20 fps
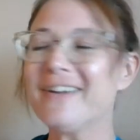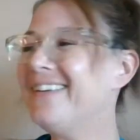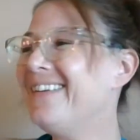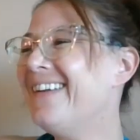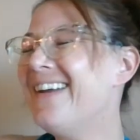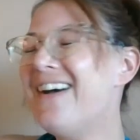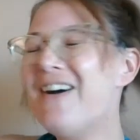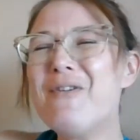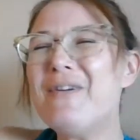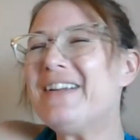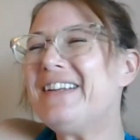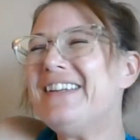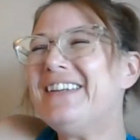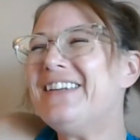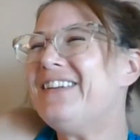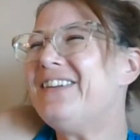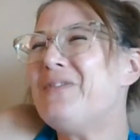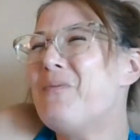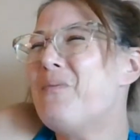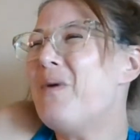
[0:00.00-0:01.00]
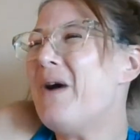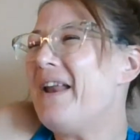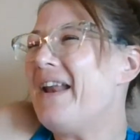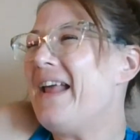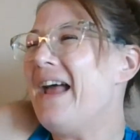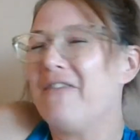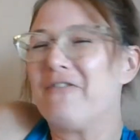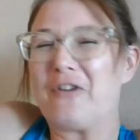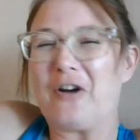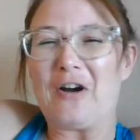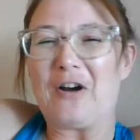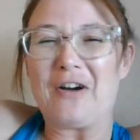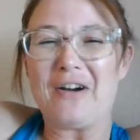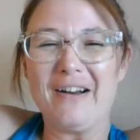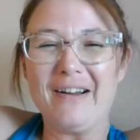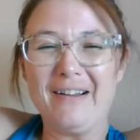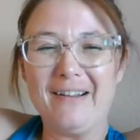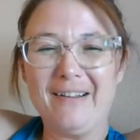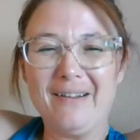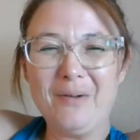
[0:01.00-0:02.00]
No, whatever.
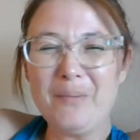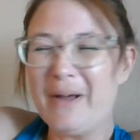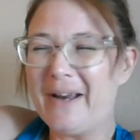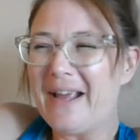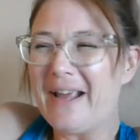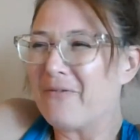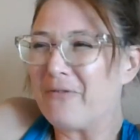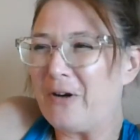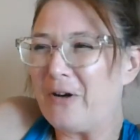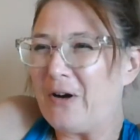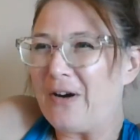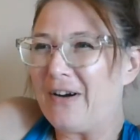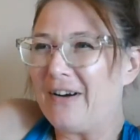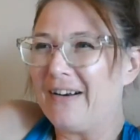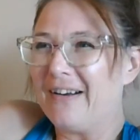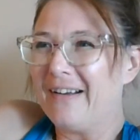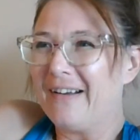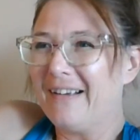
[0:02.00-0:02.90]
Whatever.